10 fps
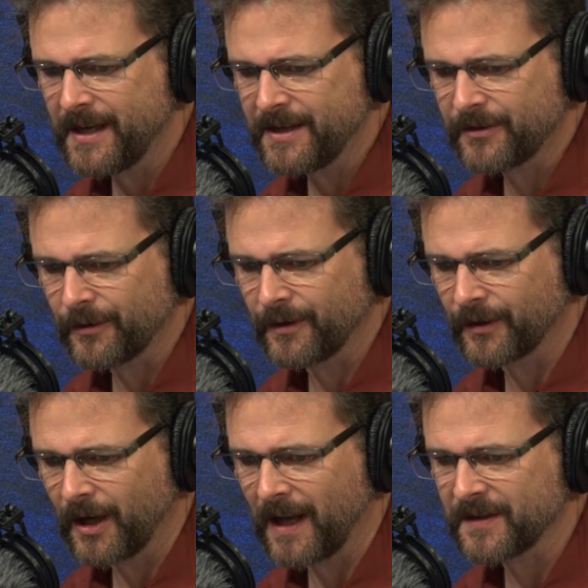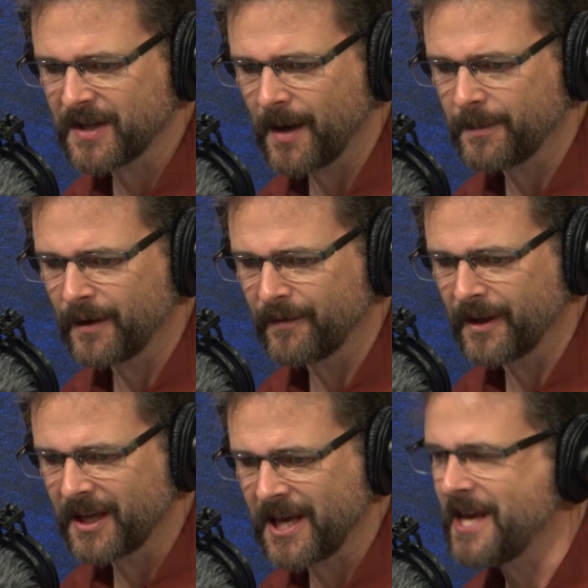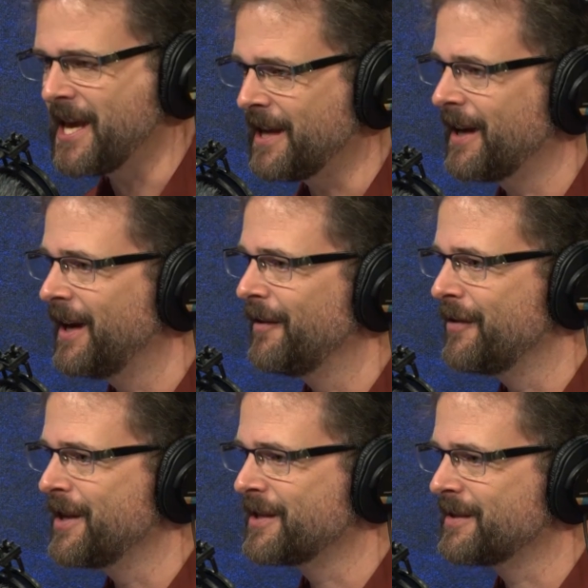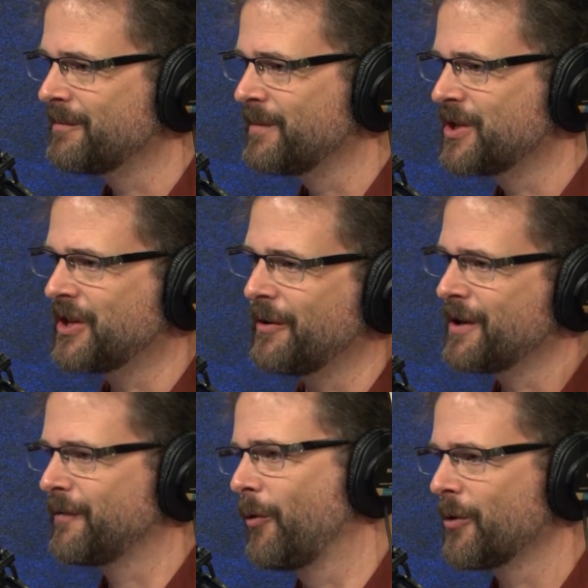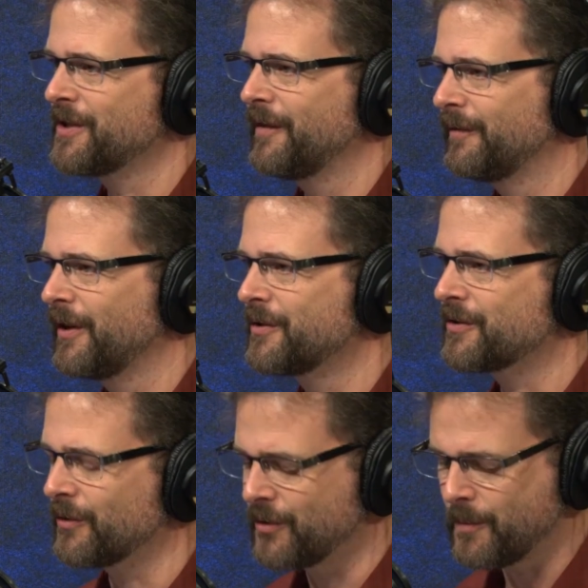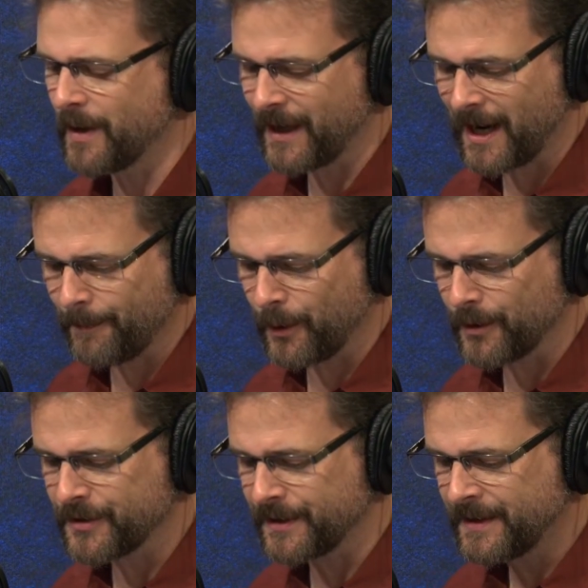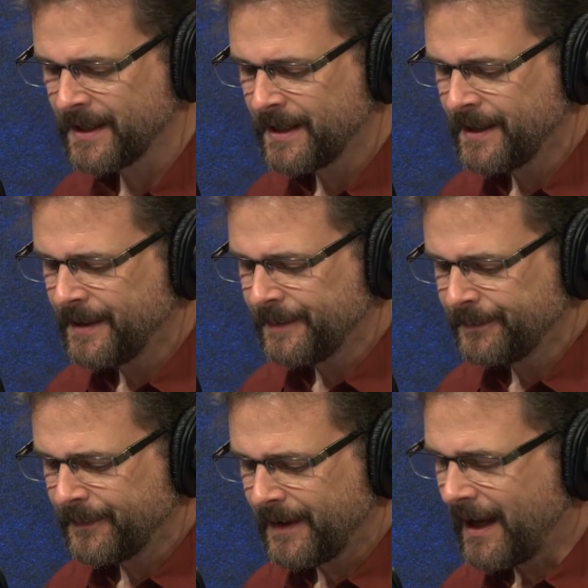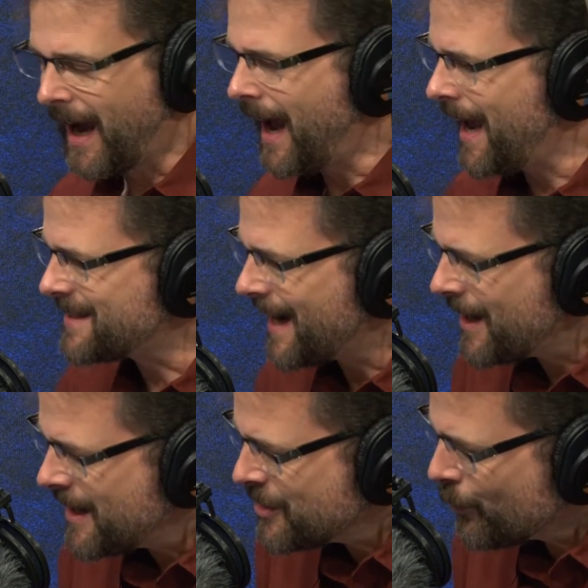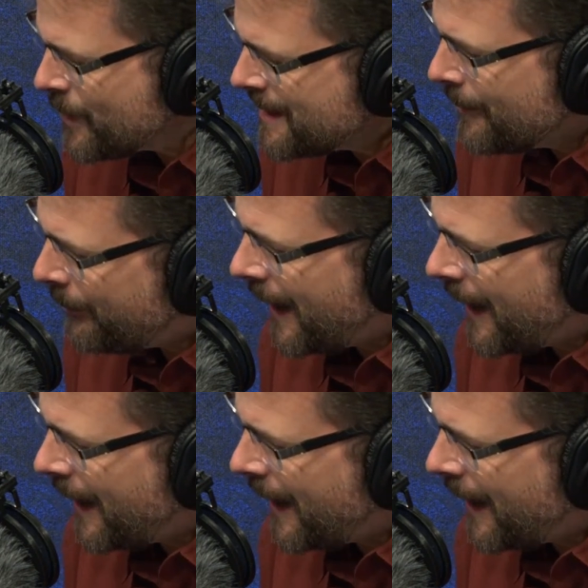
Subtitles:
Eastern concept of the key, of this mysterious force that flows through you, but not a person. As you read the